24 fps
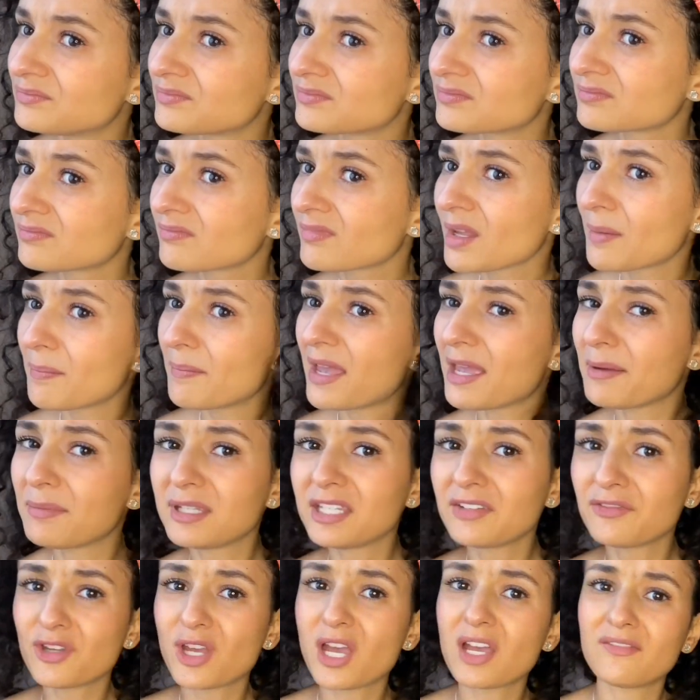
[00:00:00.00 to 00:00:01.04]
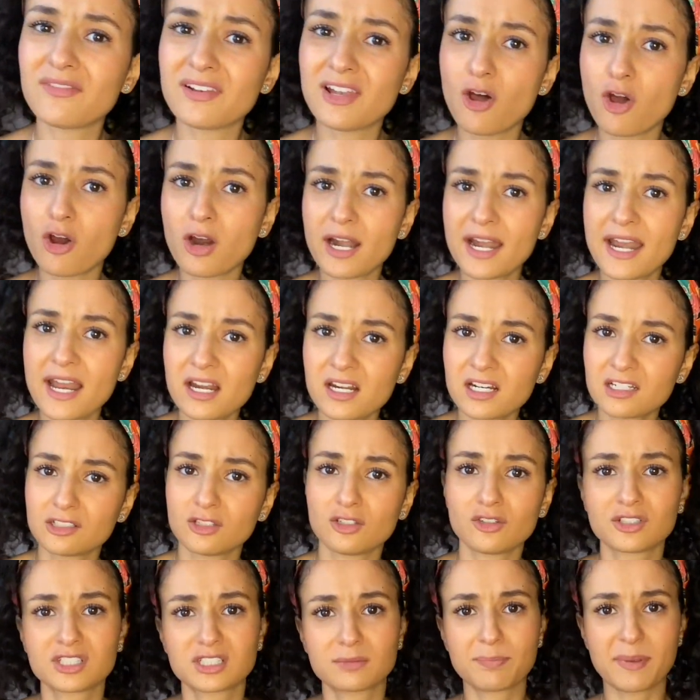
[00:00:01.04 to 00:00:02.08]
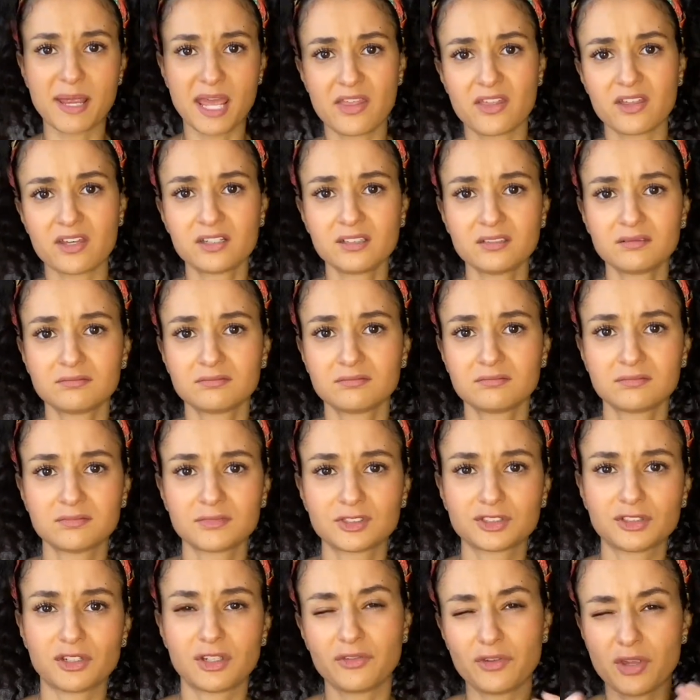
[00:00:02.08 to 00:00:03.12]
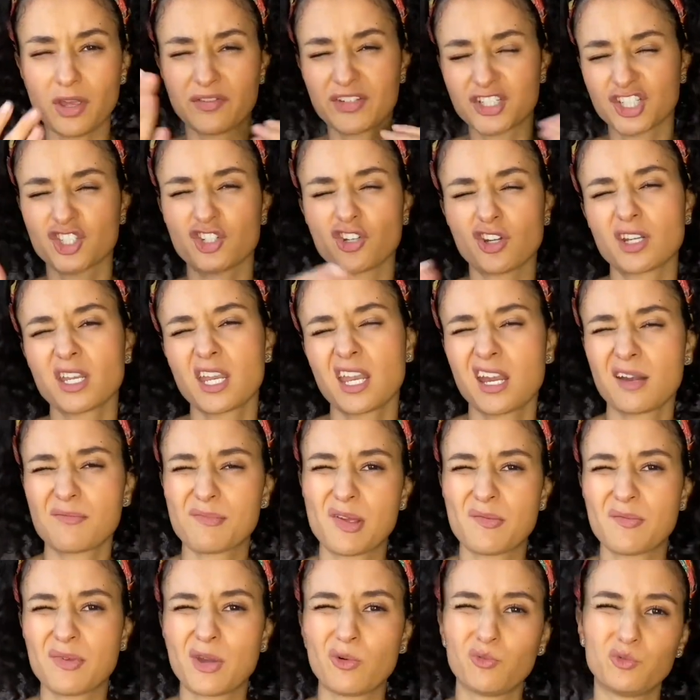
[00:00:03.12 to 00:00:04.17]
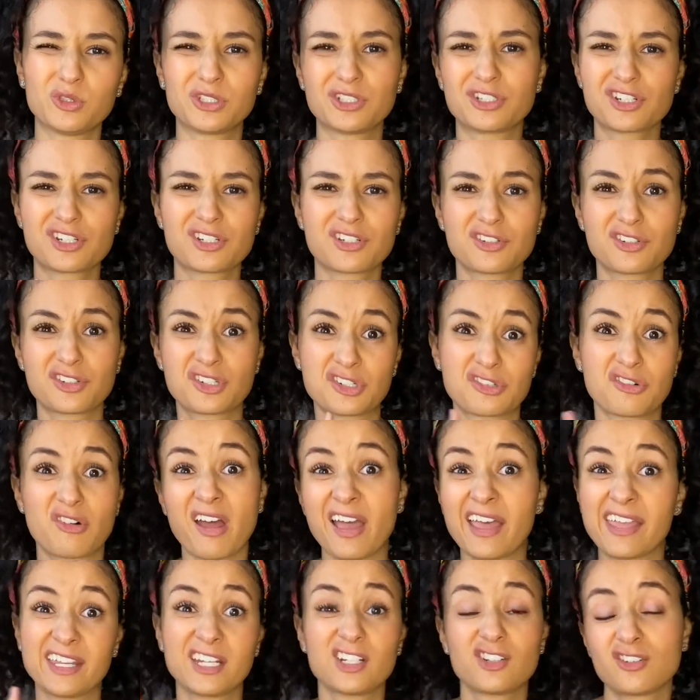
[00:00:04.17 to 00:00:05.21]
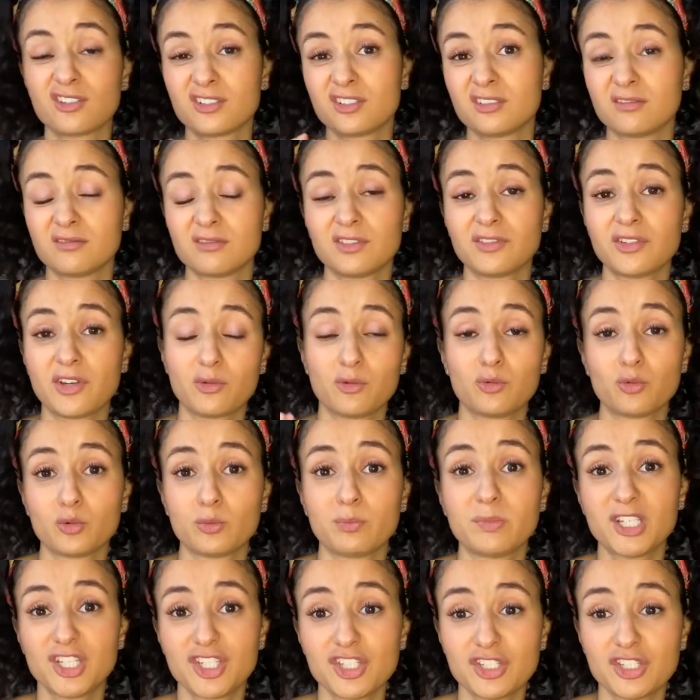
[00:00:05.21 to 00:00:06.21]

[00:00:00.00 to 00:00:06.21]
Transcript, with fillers: Maybe if you have longer hair, it looks better. So if you have short hair, maybe I wouldn't try it on if it would be you.